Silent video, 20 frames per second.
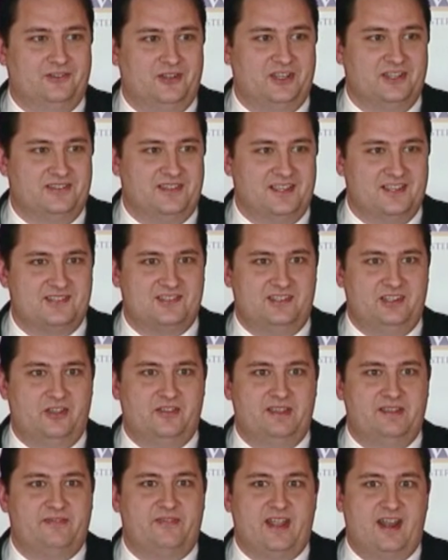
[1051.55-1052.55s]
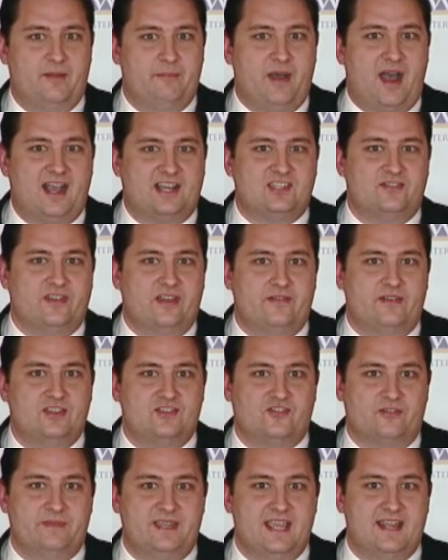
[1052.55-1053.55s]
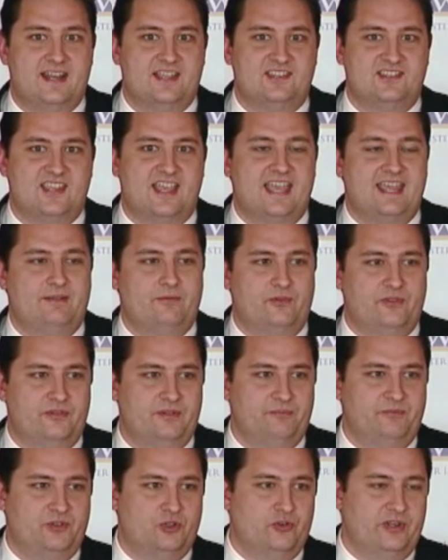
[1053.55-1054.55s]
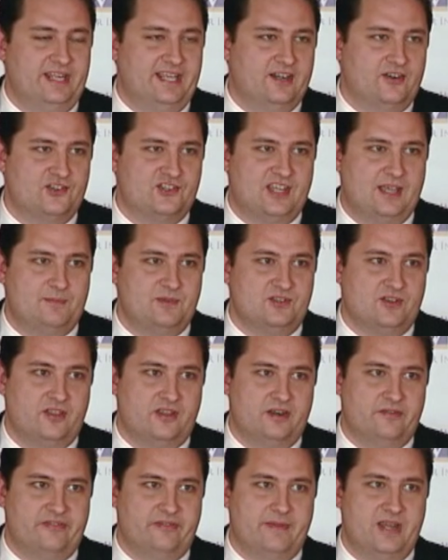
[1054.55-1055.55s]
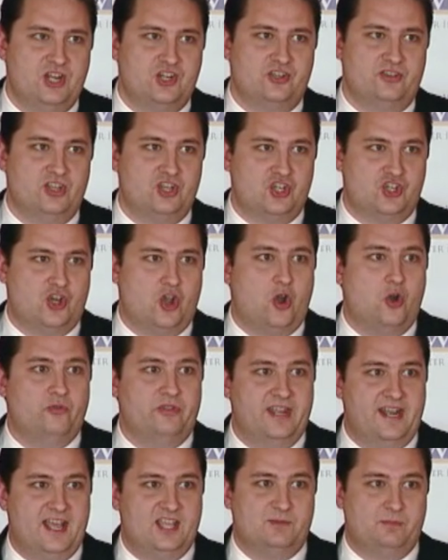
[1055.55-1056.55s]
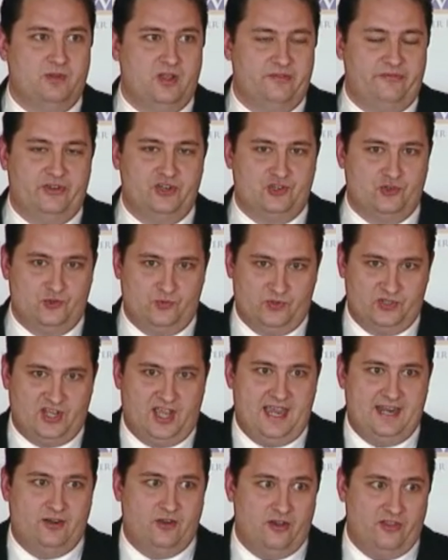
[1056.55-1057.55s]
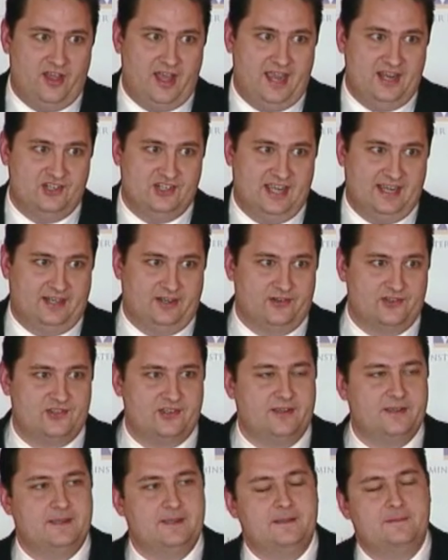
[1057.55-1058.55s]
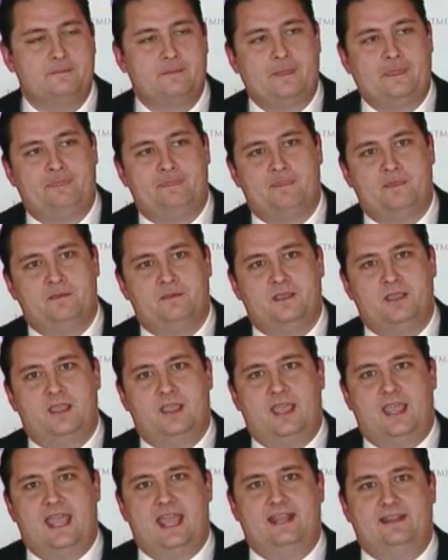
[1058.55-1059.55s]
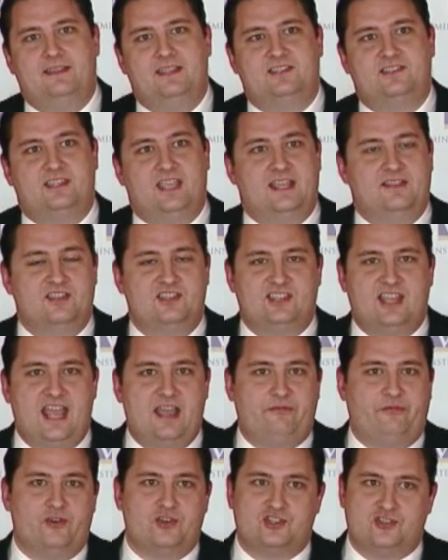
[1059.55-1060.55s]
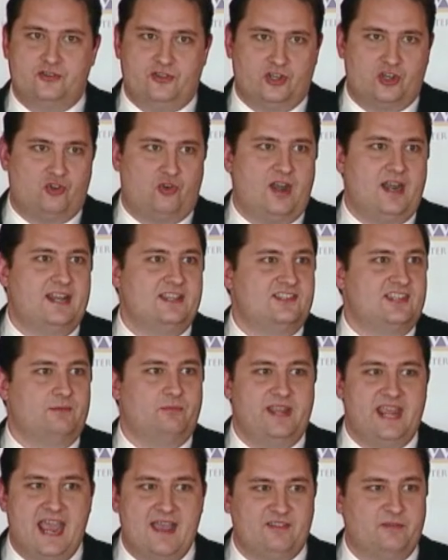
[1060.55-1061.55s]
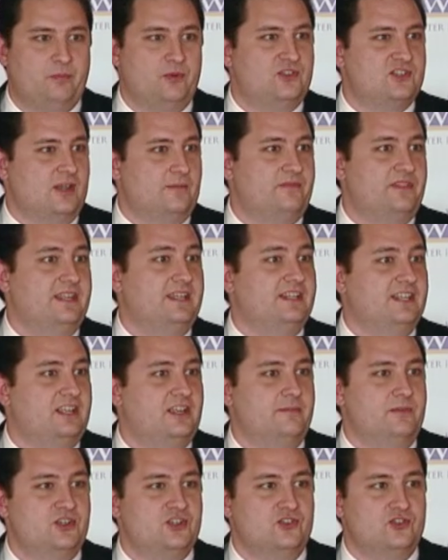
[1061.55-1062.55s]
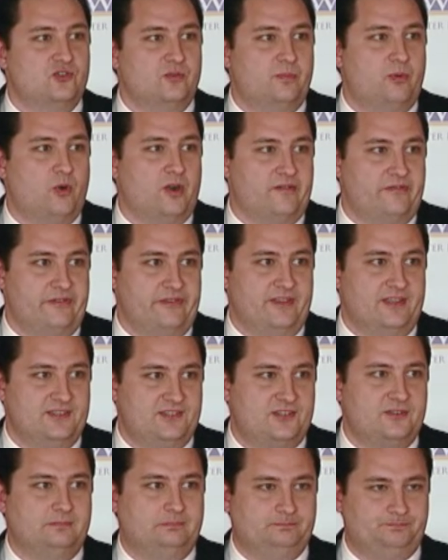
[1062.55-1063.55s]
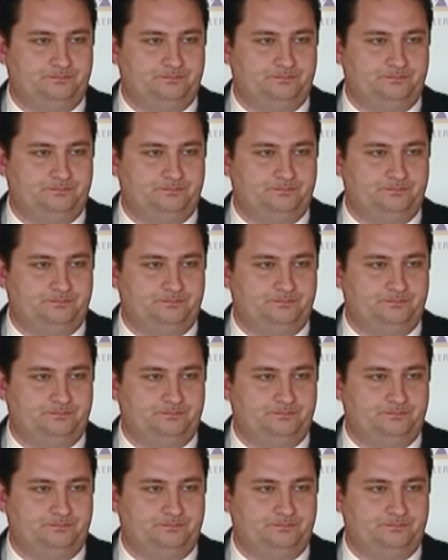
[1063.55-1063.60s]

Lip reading: Look at this. You know, they found a box of evidence from the NSA, including intercepts and other information, that showed that Hezbollah officials were tied to all the hijackers. And the staffers, to their credit, said, we have to put something in the commission's report for this.